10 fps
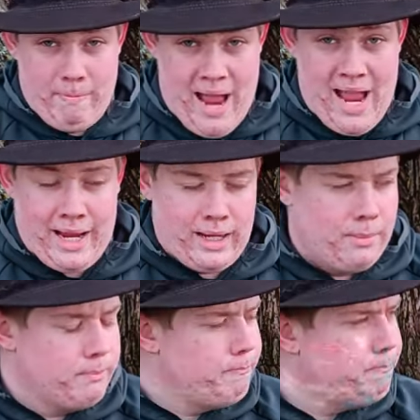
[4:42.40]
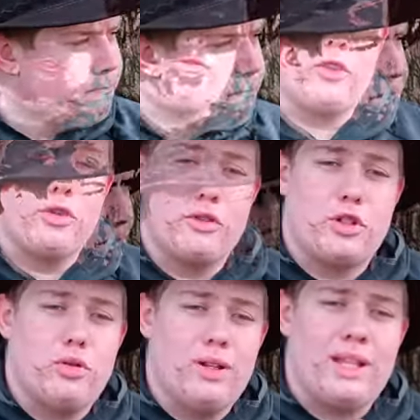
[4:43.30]
bag. Without further
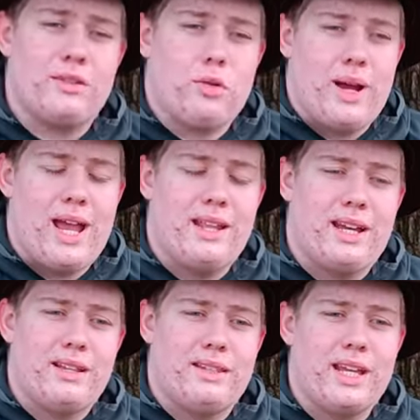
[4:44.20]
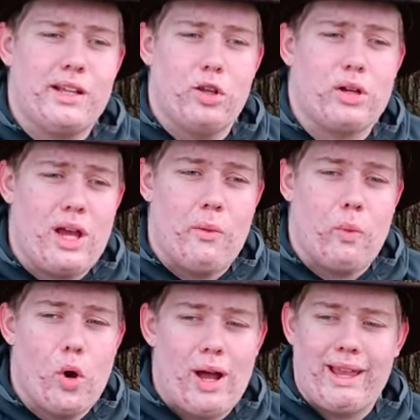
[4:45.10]
ado, let's go ahead and take a look at
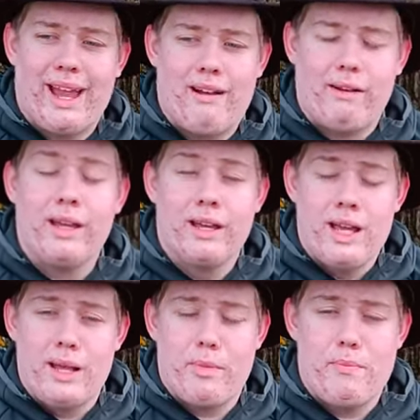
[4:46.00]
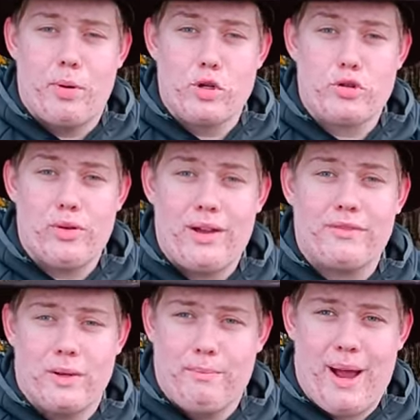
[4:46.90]
what I carry in my
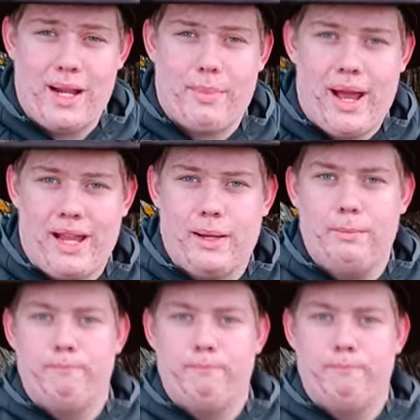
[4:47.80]
bushcraft backpack.